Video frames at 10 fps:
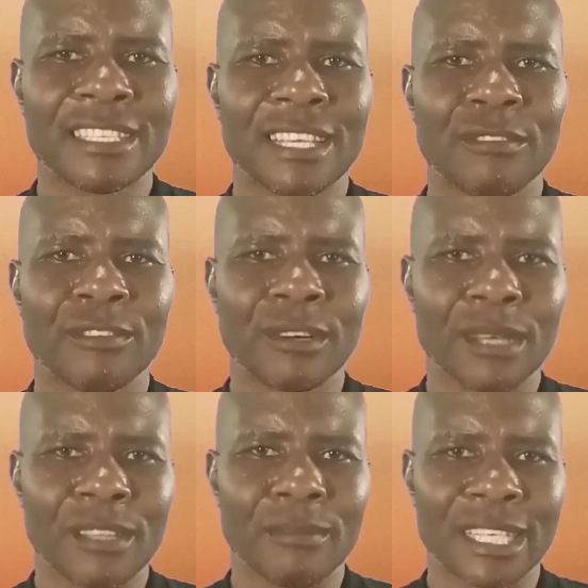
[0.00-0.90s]
every
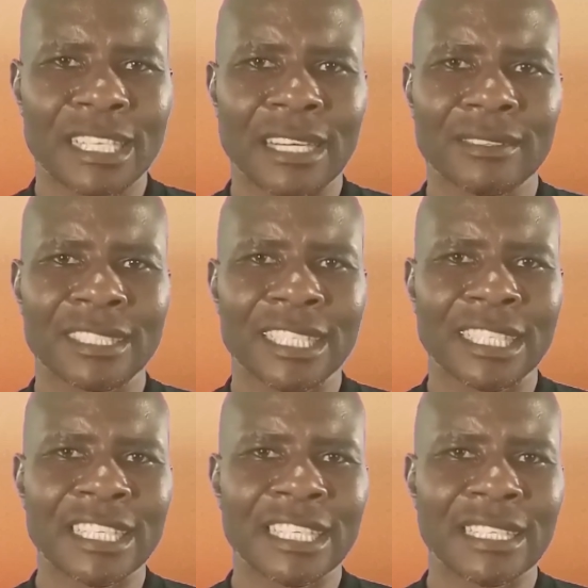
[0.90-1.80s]
mathematical
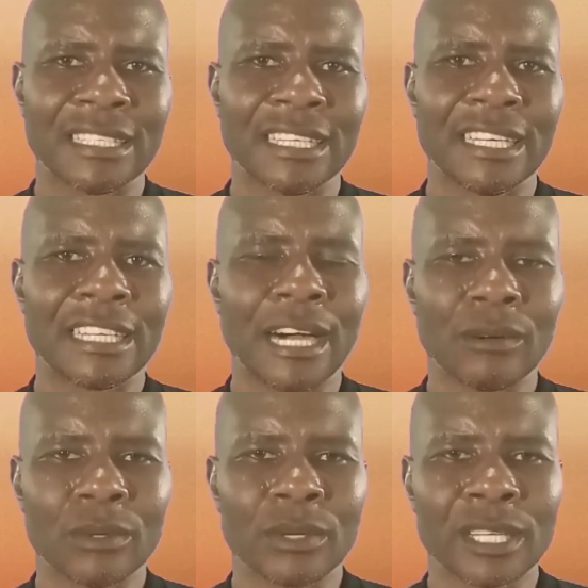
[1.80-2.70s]
thinking and
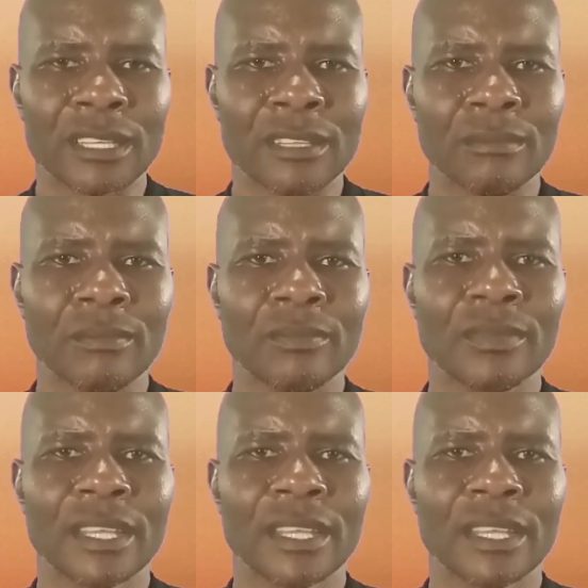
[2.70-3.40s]
algorithm.